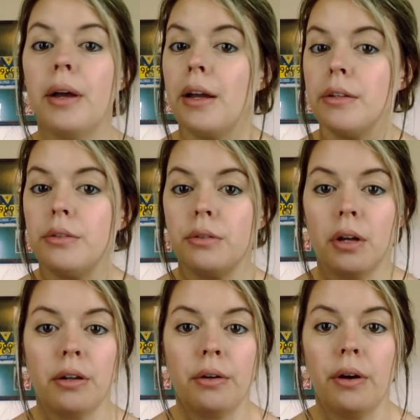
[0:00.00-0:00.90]
I do
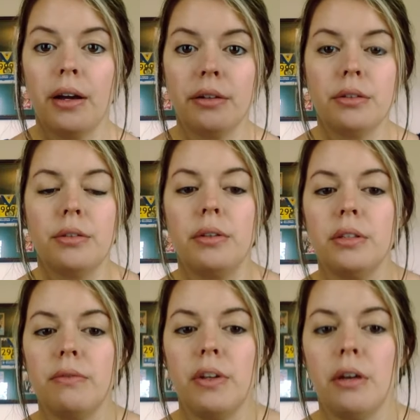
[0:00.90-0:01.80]
not know how to do
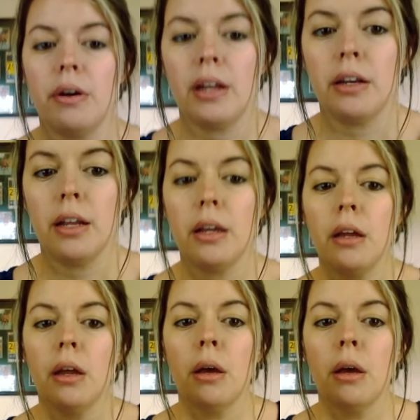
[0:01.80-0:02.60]
this video editing,